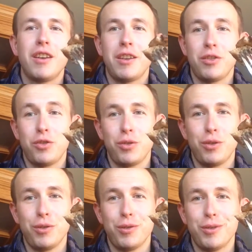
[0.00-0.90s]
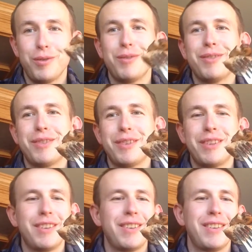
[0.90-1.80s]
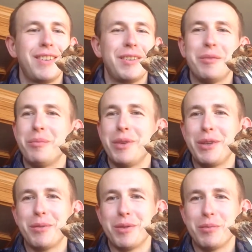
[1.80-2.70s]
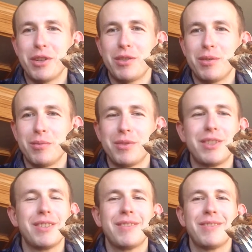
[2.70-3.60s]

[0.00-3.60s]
Enjoy your meat with mushrooms.